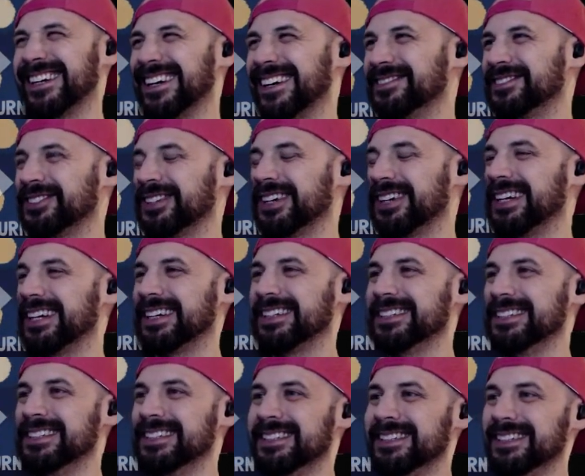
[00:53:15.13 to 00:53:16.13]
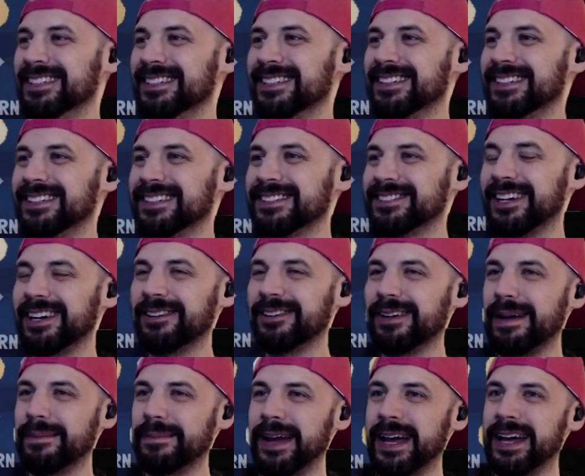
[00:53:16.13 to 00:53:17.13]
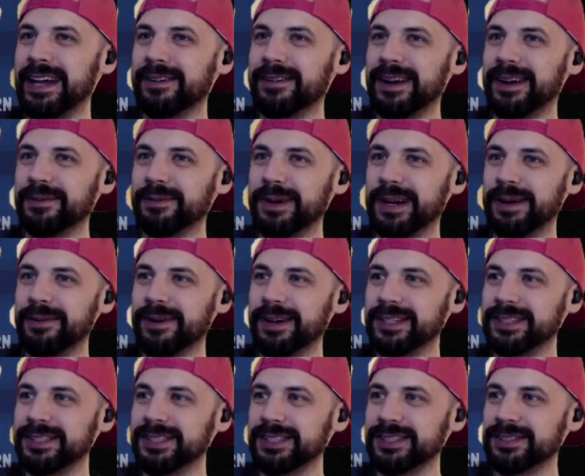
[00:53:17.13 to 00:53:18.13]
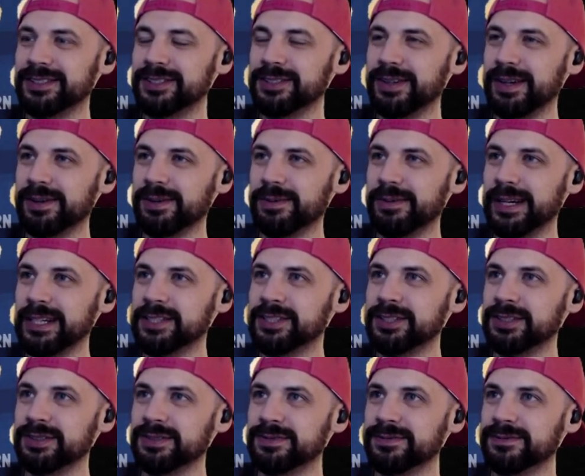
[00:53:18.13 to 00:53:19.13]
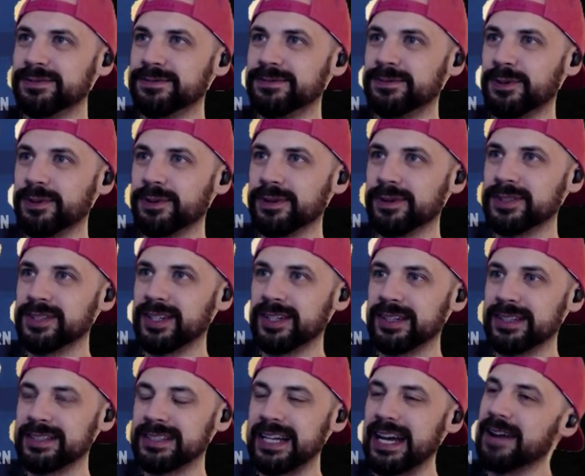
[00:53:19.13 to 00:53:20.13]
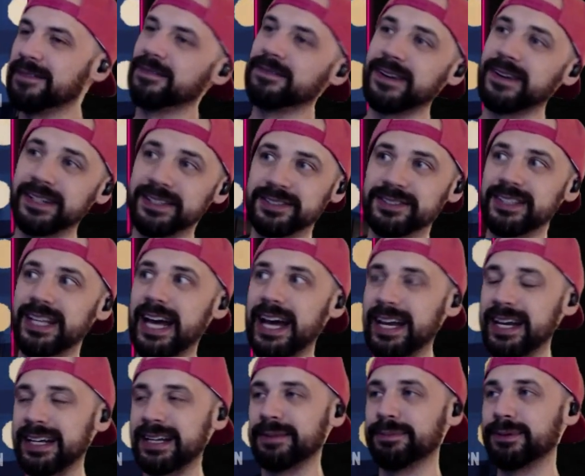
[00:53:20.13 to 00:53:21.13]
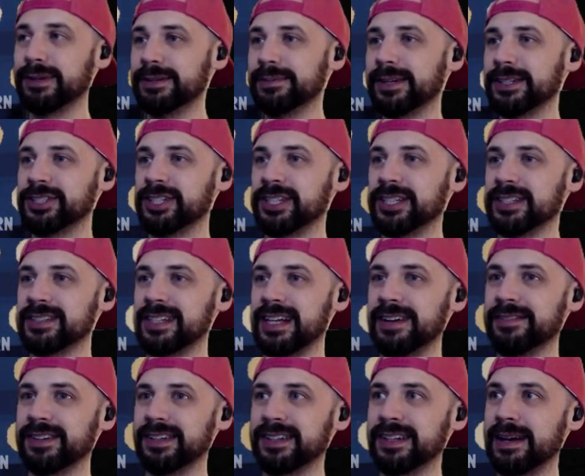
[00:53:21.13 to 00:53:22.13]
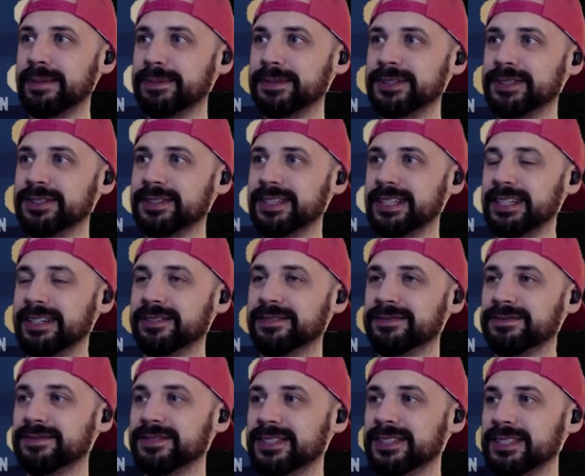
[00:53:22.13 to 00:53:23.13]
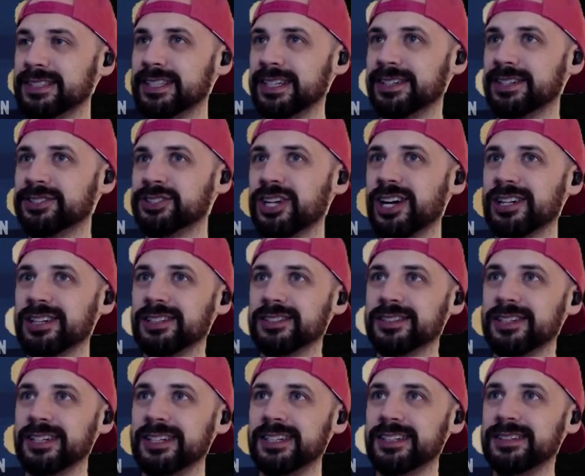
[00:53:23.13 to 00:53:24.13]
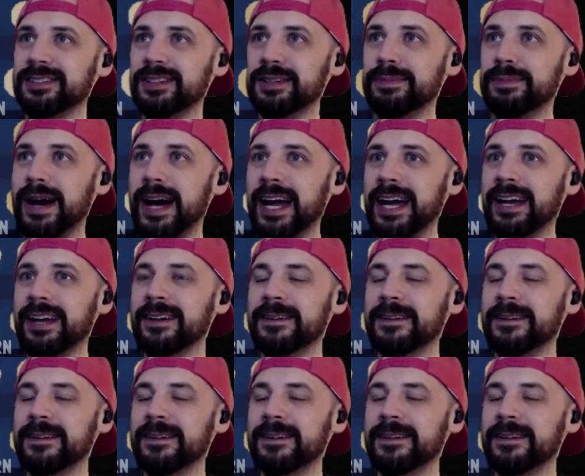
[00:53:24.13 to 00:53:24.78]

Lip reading: trying to wrap my head around what I want to do. Do I want to waste 2 4s on the staff? If I do that, I can pretty much kiss having the opportunity of getting the chocolate cookie goodbye.